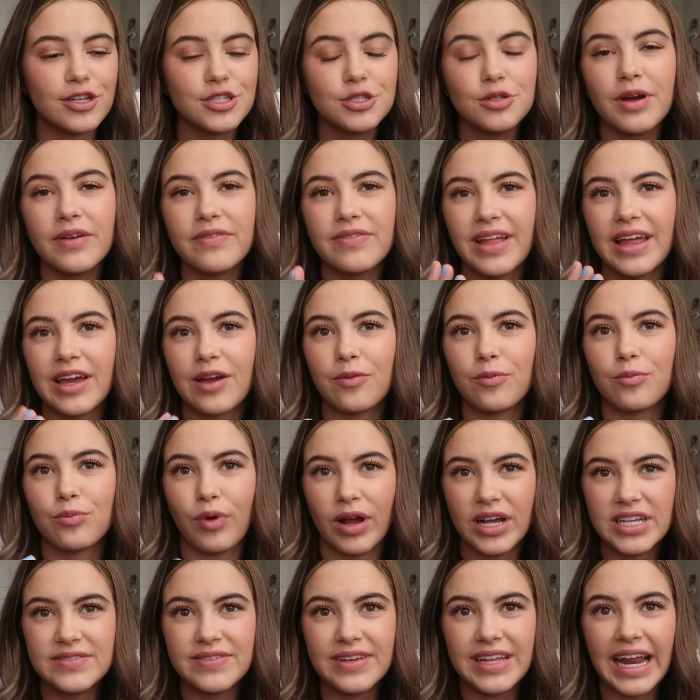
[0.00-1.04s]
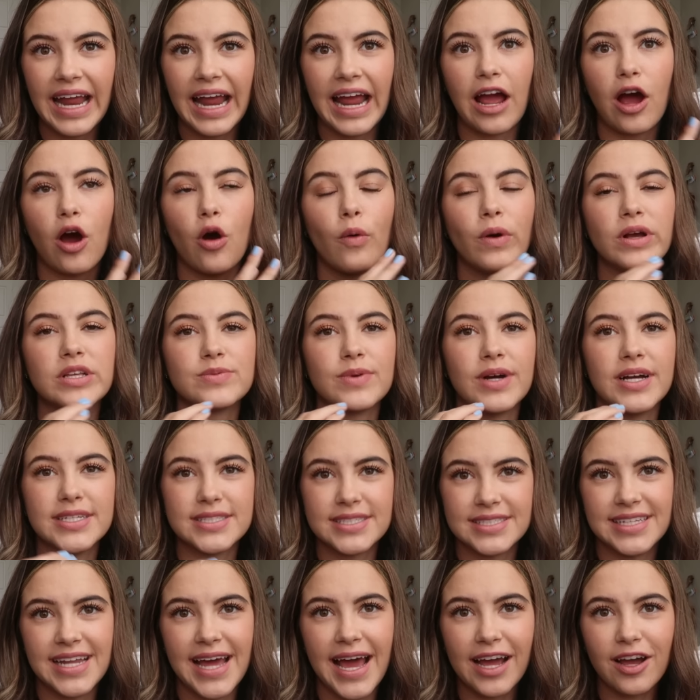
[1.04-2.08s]
also I feel like breastfeeding, I always want a
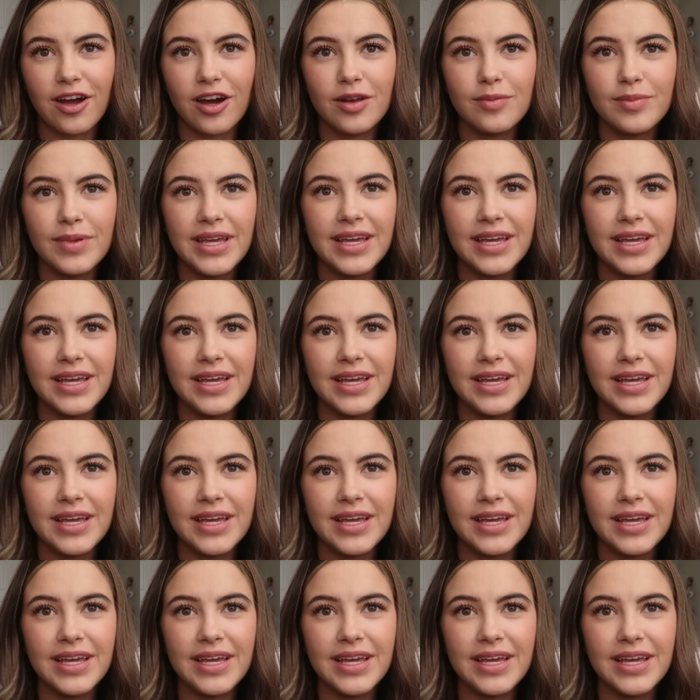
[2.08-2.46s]
snack on